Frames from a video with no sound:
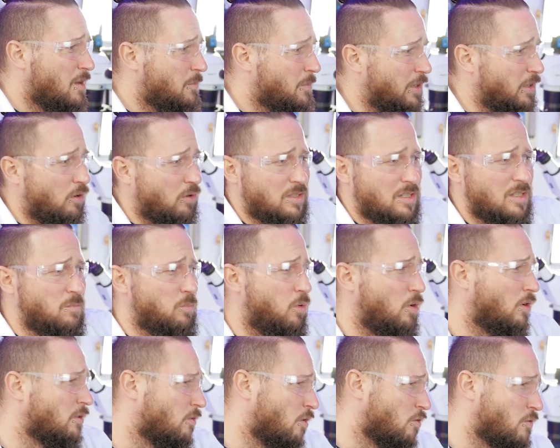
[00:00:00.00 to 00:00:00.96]
because the
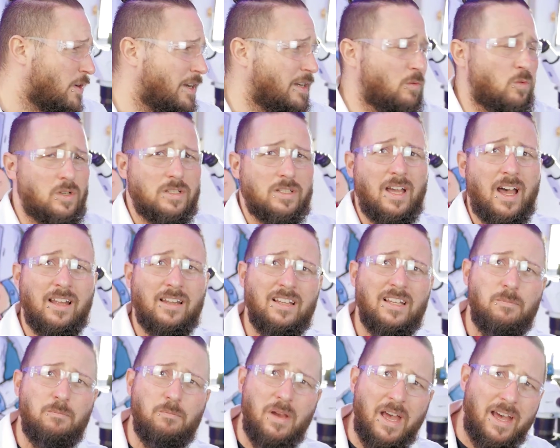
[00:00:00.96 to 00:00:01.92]
board already was
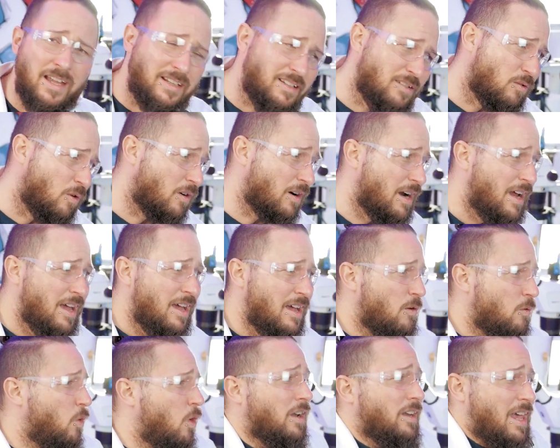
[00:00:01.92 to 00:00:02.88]
hardly banned, or
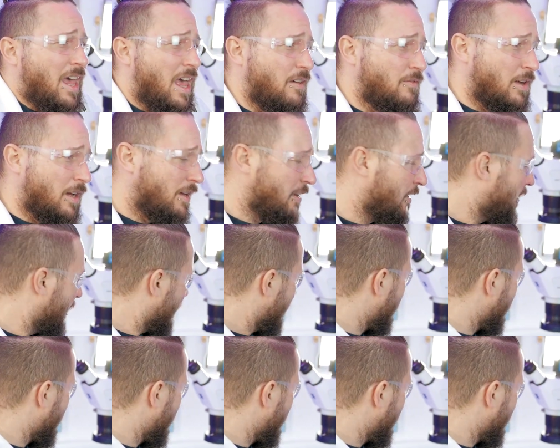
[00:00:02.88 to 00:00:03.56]
whatever.